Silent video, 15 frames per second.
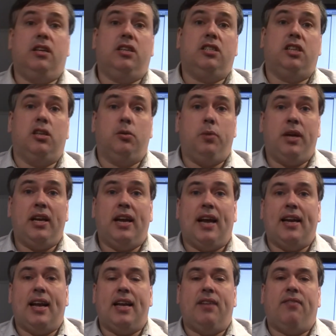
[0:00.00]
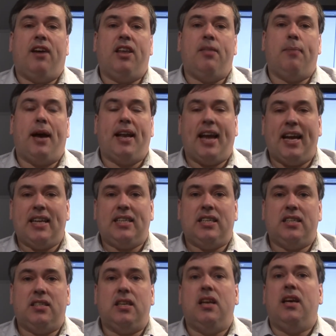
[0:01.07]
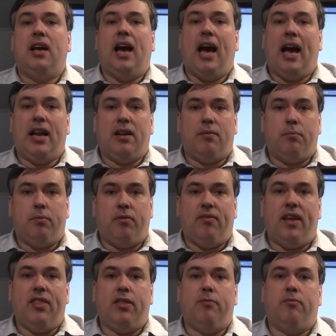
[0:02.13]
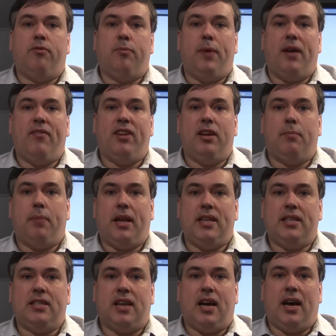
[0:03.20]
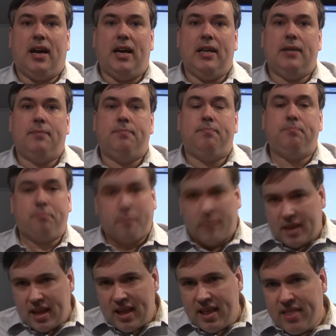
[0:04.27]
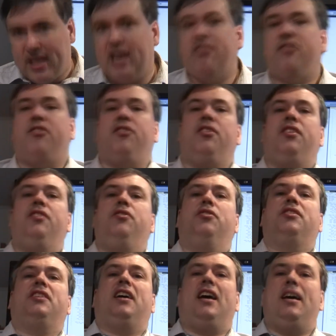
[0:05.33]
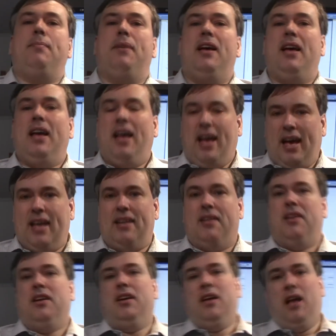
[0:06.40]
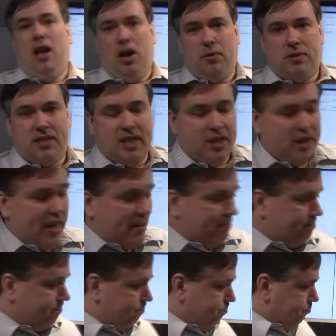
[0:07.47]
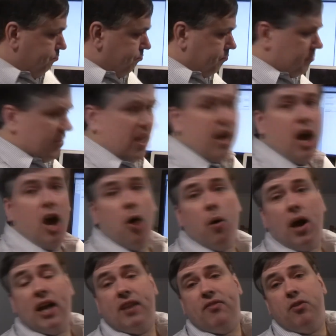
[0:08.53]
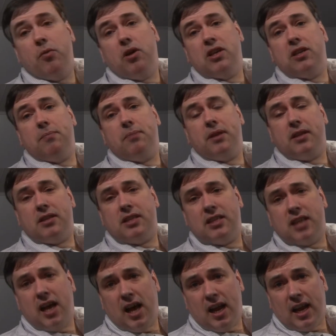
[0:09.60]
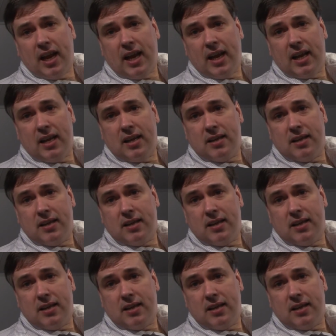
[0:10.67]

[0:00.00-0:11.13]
so we can identify the bad actors and prevent them from having a place to hide. Thank you for your time, and hope to see you again. Oh, and if you want to build a Dalek,